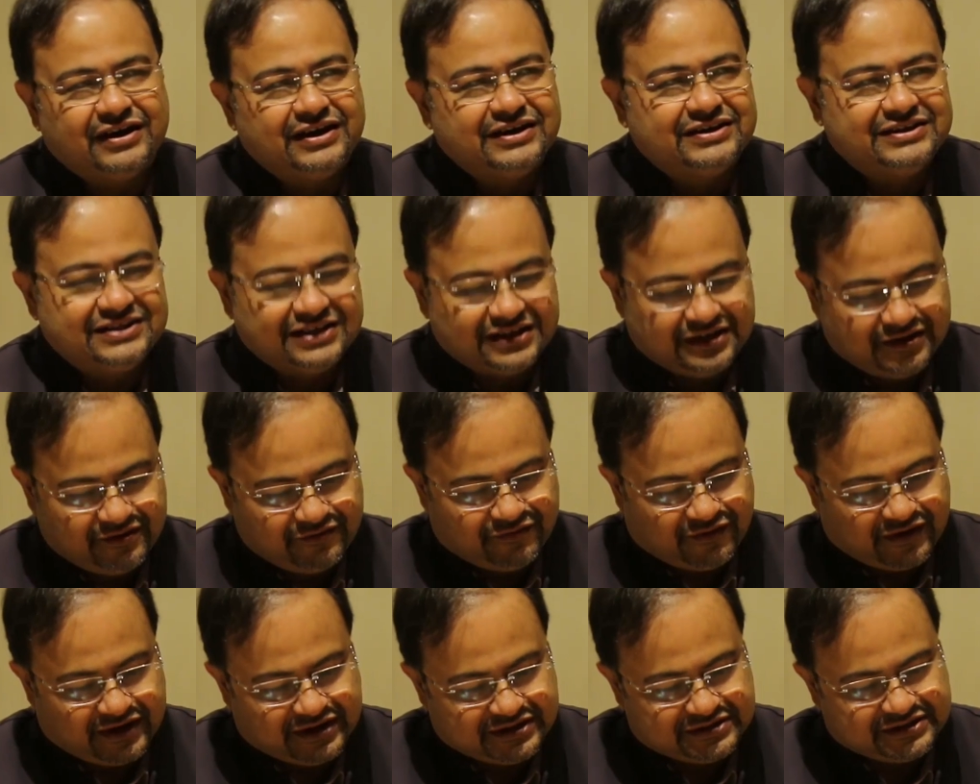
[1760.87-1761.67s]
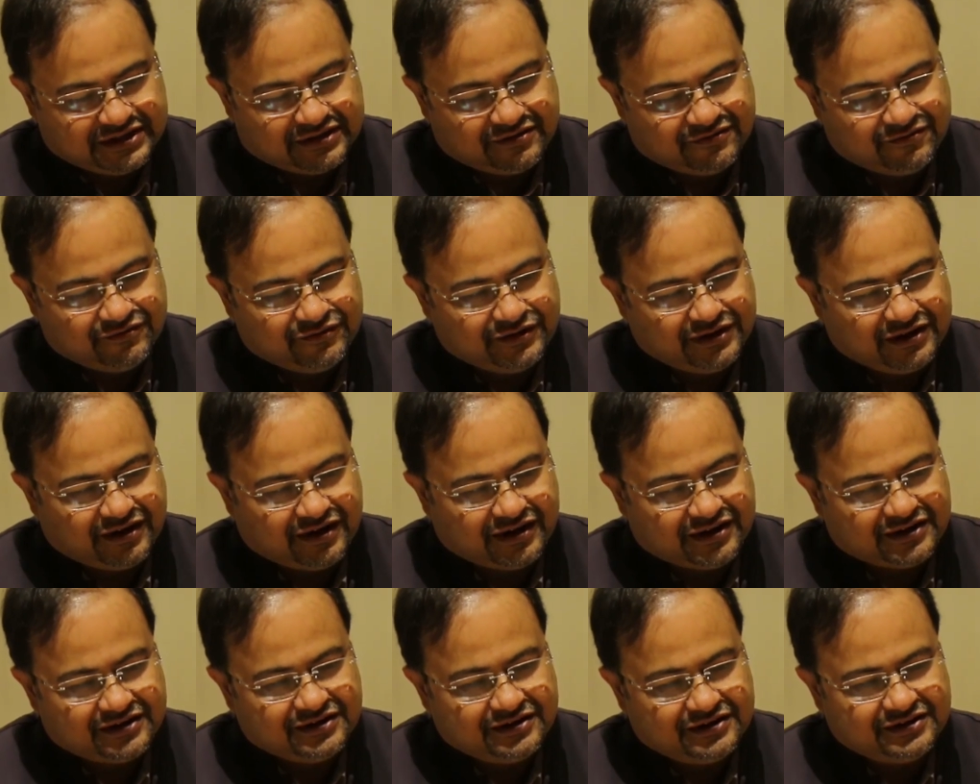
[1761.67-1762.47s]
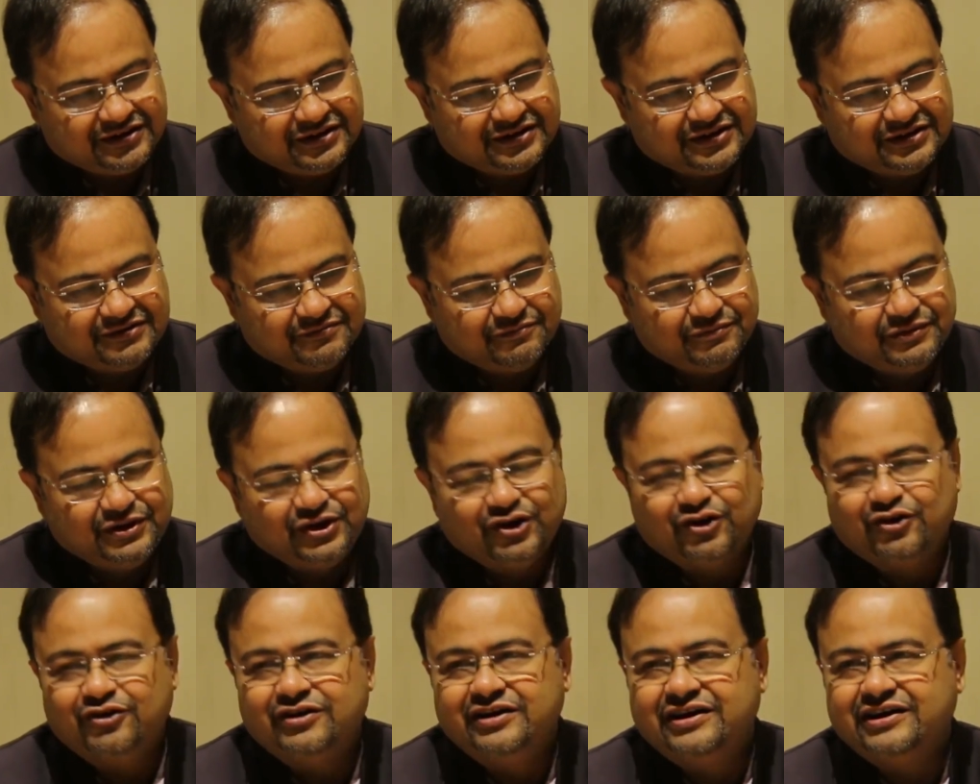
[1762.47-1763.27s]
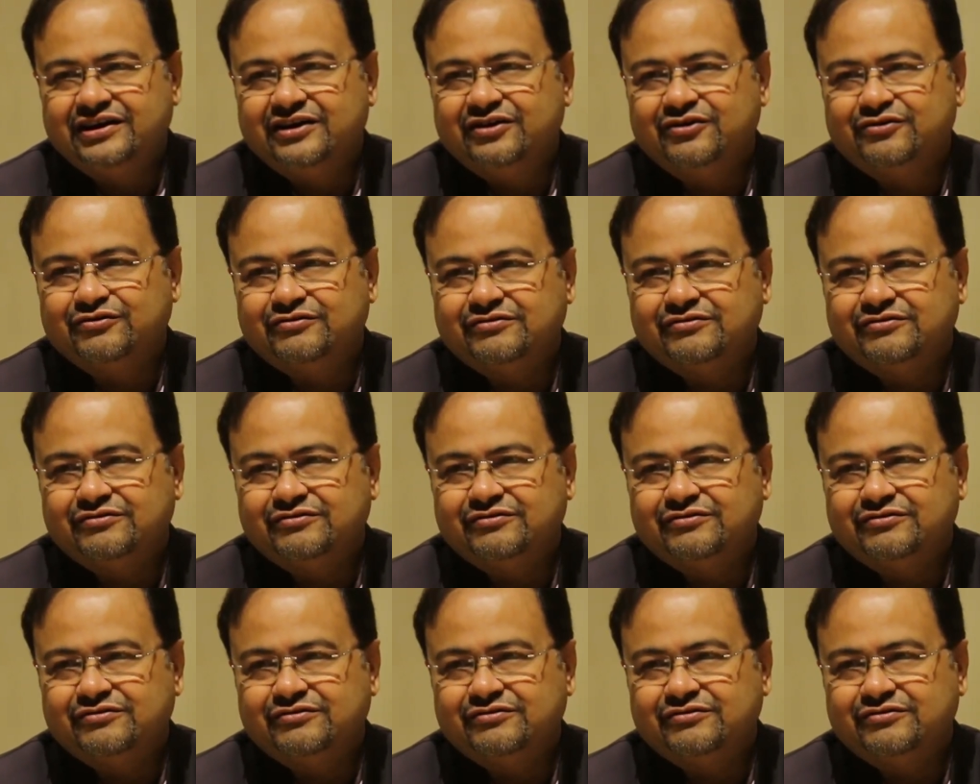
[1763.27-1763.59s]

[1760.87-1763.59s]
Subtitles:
It signifies that we are beholden